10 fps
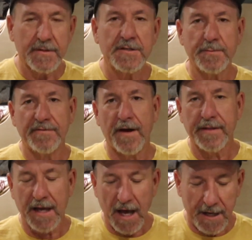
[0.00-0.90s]
So we
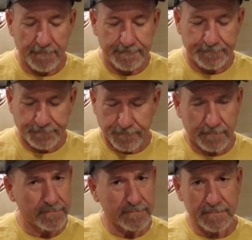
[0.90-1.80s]
finally got
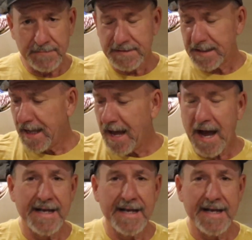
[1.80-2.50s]
them.